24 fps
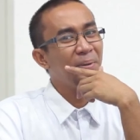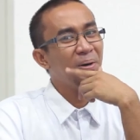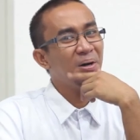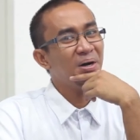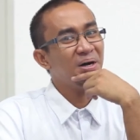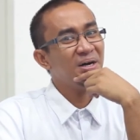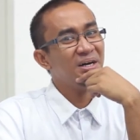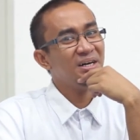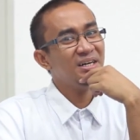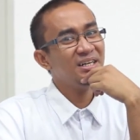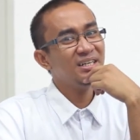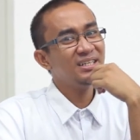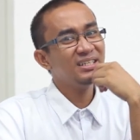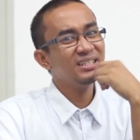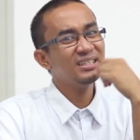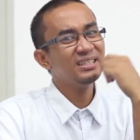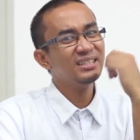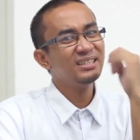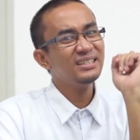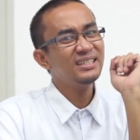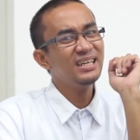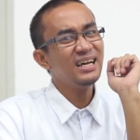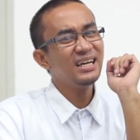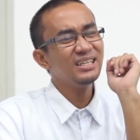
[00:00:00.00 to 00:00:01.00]

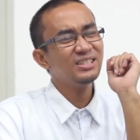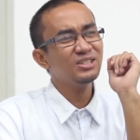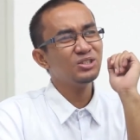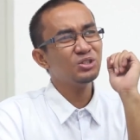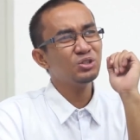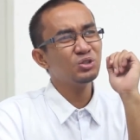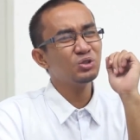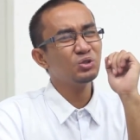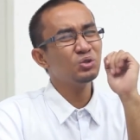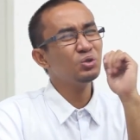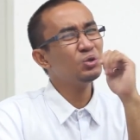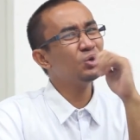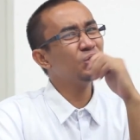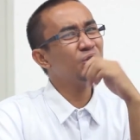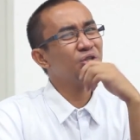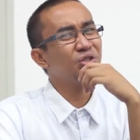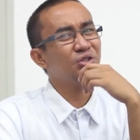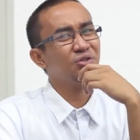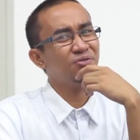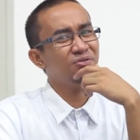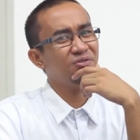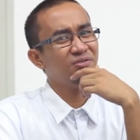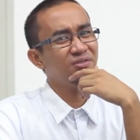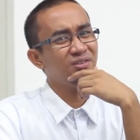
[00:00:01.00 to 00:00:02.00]
But that's
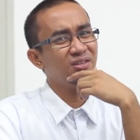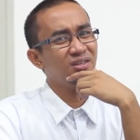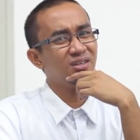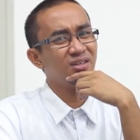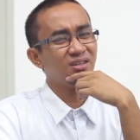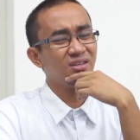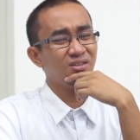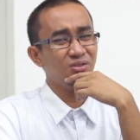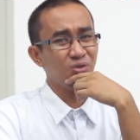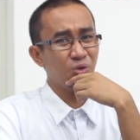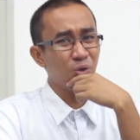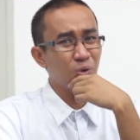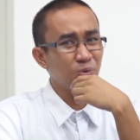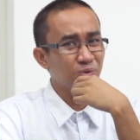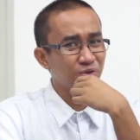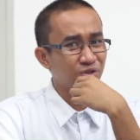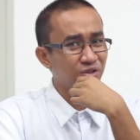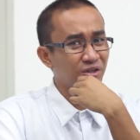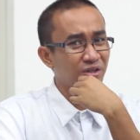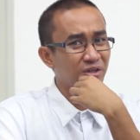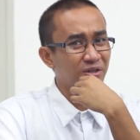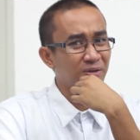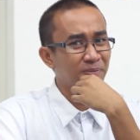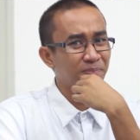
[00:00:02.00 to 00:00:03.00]
sort of not an
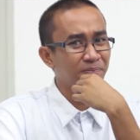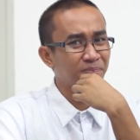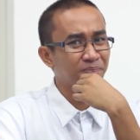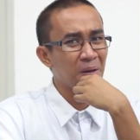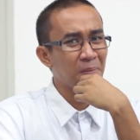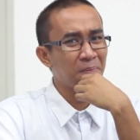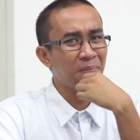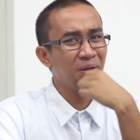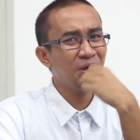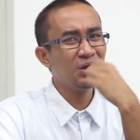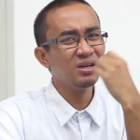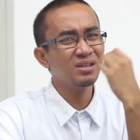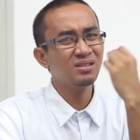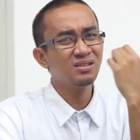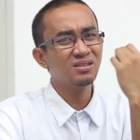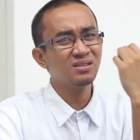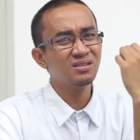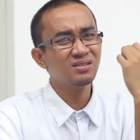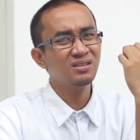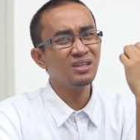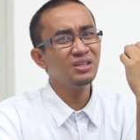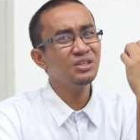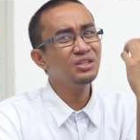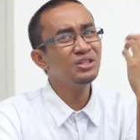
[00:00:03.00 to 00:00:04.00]
option
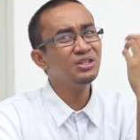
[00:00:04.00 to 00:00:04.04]
because the